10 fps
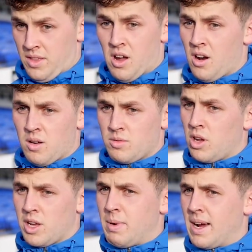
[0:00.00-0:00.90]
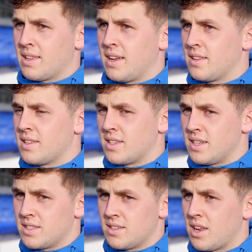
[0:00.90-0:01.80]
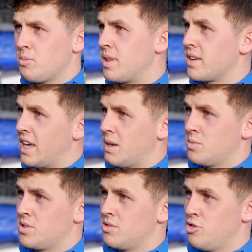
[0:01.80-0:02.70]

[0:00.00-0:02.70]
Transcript: They are. Looking back at the end of the season, that'll be the games.